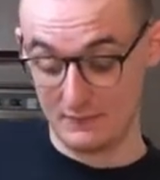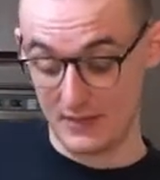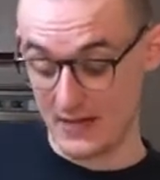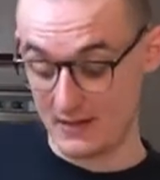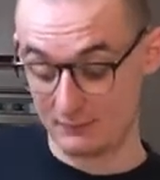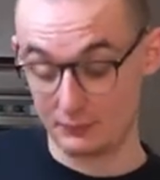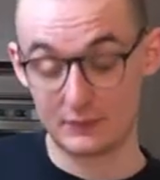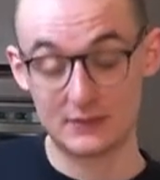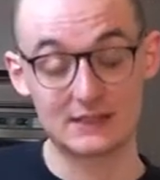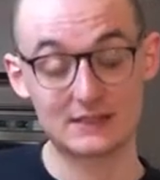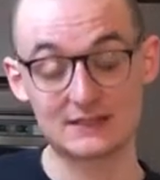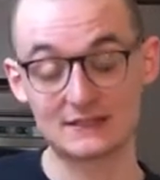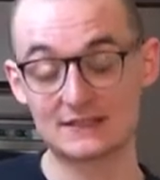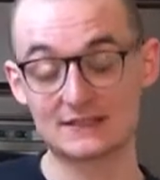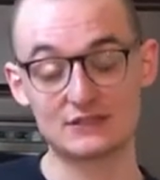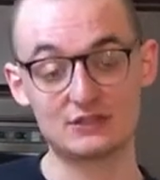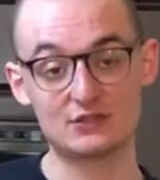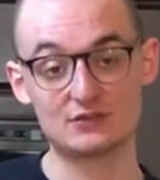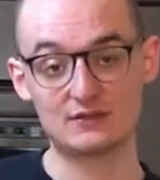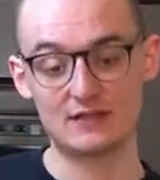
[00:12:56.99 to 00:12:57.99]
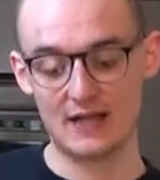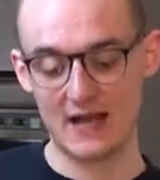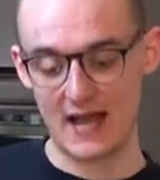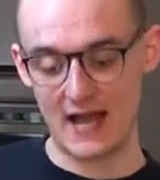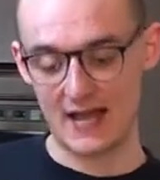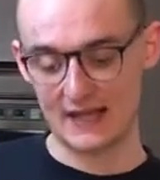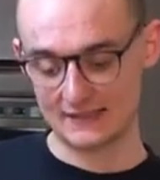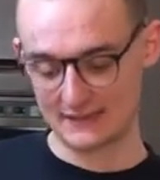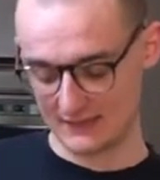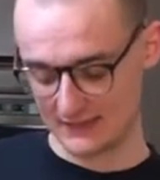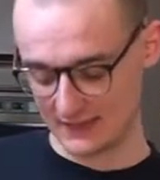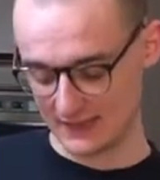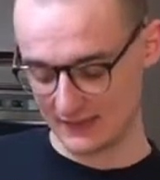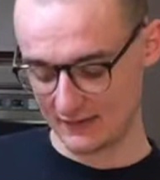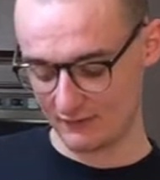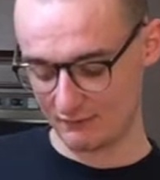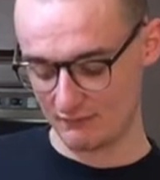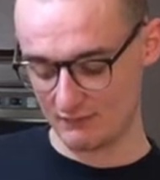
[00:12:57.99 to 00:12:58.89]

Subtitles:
paprikas that you can add to kind of